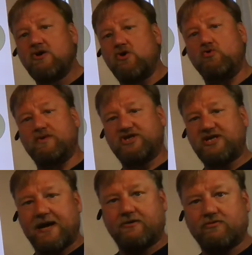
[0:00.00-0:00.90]

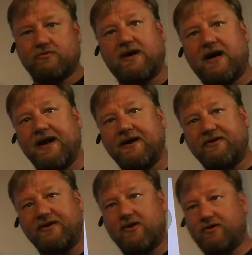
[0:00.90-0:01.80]
overshadowed by
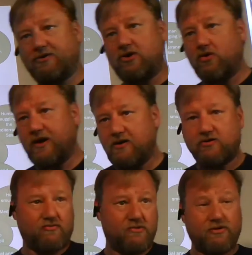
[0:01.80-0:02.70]
the ongoing
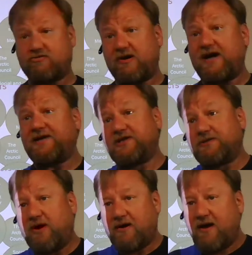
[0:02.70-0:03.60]
corona crisis,
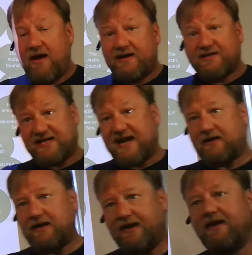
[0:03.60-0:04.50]
but
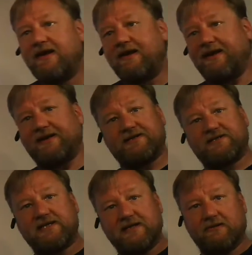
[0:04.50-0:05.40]
sadly it is
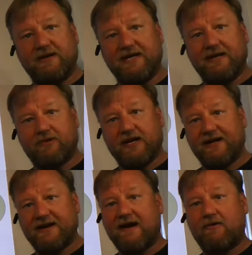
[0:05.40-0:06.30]
still being
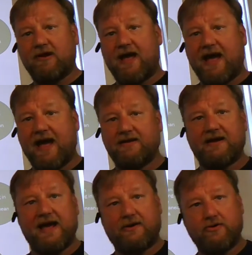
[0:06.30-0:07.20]
played out and
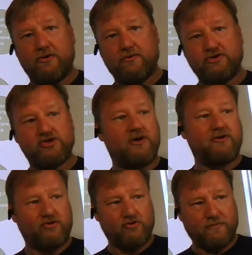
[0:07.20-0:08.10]
at huge
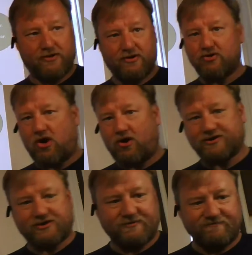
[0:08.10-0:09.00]
human
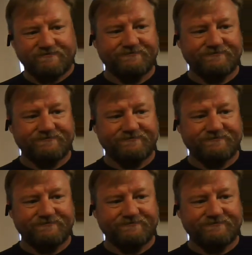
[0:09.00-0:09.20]
cost.